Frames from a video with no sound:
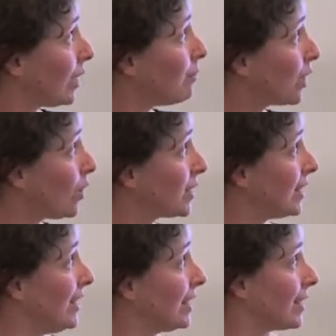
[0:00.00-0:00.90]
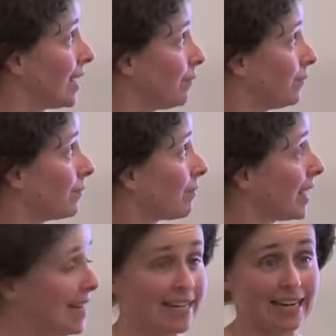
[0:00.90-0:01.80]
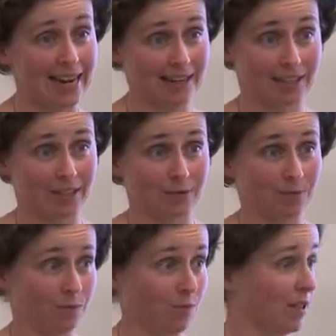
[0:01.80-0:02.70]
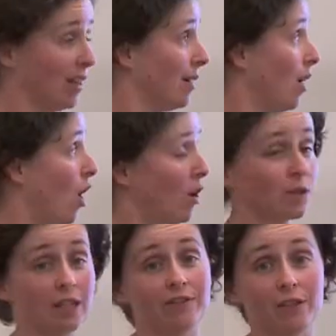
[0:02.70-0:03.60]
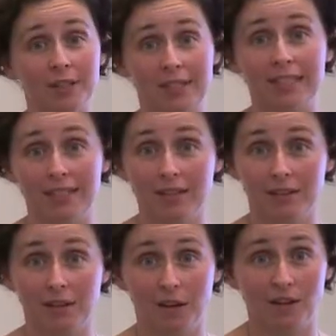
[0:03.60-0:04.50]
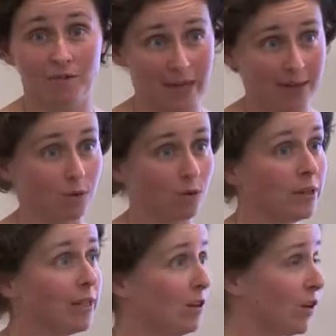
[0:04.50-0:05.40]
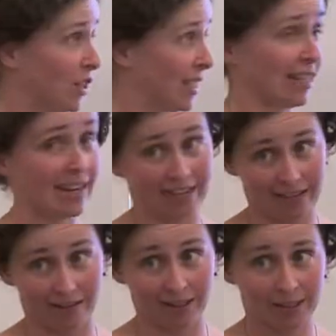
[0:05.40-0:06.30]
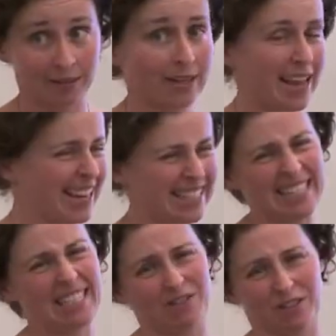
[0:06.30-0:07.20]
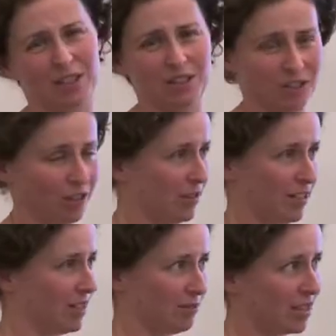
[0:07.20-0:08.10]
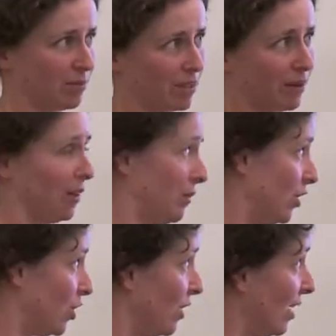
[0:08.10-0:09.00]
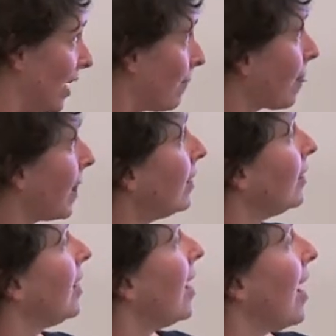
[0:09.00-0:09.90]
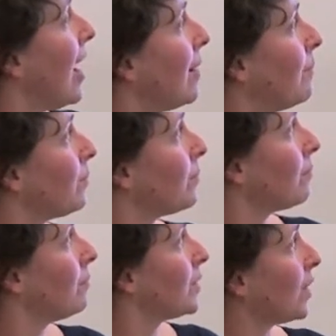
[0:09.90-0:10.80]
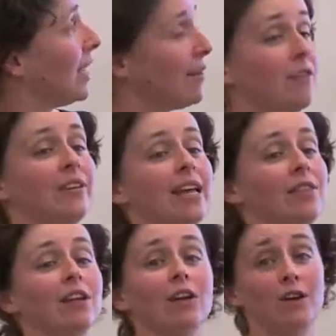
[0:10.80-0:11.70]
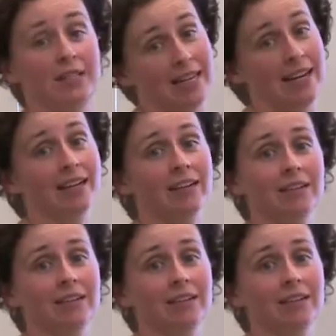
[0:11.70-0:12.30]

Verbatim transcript: because it connects with a whole diversity of people, not just landcarers. And it's easy for us to do, just something we churn out. So never forget the low tech,